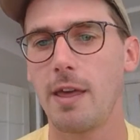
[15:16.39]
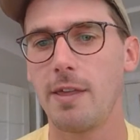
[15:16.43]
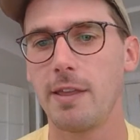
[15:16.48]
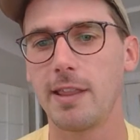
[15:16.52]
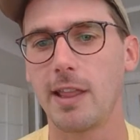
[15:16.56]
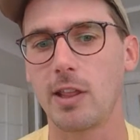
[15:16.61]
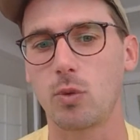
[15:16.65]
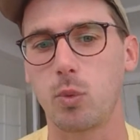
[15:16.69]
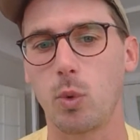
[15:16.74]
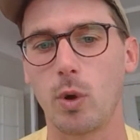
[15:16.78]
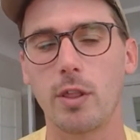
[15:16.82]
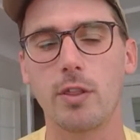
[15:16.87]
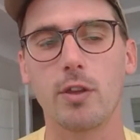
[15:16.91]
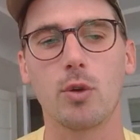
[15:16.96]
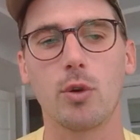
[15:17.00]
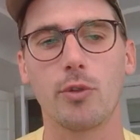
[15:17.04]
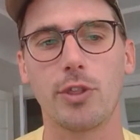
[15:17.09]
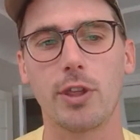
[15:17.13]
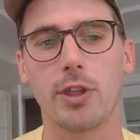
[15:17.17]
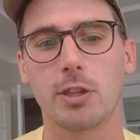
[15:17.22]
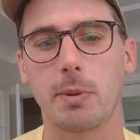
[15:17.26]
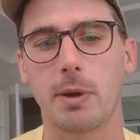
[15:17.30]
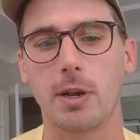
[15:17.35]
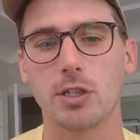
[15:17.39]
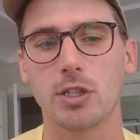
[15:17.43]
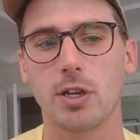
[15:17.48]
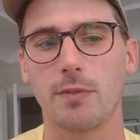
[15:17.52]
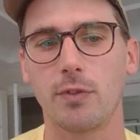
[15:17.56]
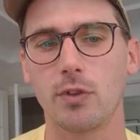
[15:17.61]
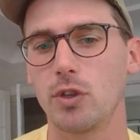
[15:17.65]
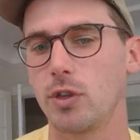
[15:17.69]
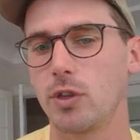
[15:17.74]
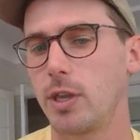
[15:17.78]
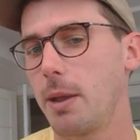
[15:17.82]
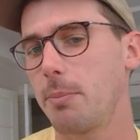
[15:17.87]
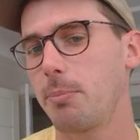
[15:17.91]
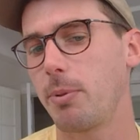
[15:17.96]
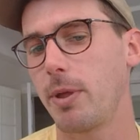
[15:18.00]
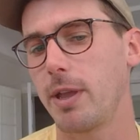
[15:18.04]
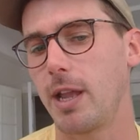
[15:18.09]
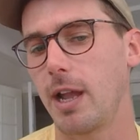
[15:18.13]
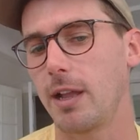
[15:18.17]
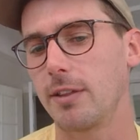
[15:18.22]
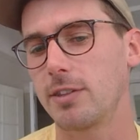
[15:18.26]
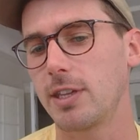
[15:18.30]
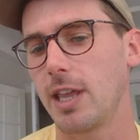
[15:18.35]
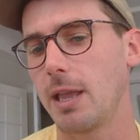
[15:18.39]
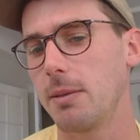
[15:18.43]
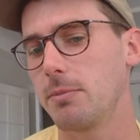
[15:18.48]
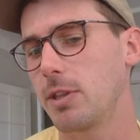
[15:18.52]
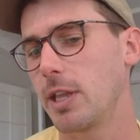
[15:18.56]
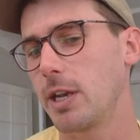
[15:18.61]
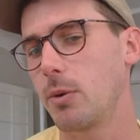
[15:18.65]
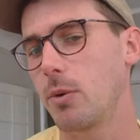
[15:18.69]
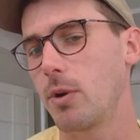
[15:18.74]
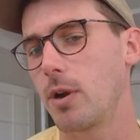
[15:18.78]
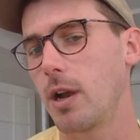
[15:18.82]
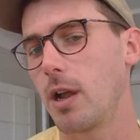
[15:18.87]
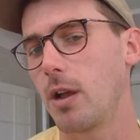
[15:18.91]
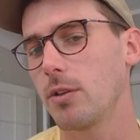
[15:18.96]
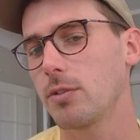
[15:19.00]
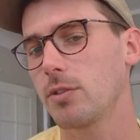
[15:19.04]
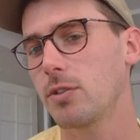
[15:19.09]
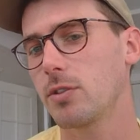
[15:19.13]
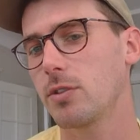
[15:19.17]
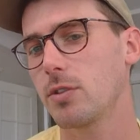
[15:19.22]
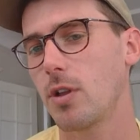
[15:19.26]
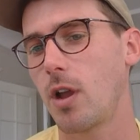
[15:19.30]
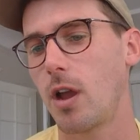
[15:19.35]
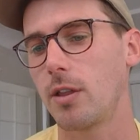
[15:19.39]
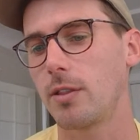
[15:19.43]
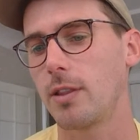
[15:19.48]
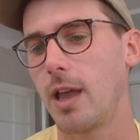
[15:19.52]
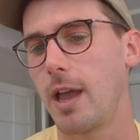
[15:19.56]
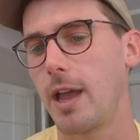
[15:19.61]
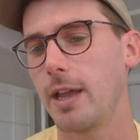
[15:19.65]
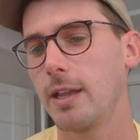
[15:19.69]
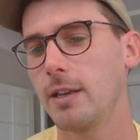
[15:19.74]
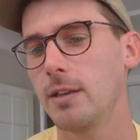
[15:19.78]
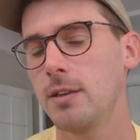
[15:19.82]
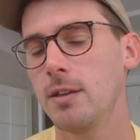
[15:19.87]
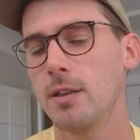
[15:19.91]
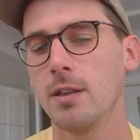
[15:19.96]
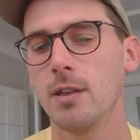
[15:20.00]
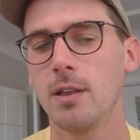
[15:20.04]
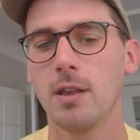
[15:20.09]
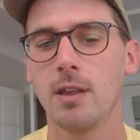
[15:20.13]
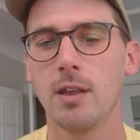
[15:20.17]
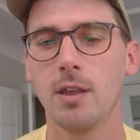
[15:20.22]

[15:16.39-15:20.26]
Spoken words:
I think that's one of the cool things about Unshuffled. You can't play Guts games anywhere else online.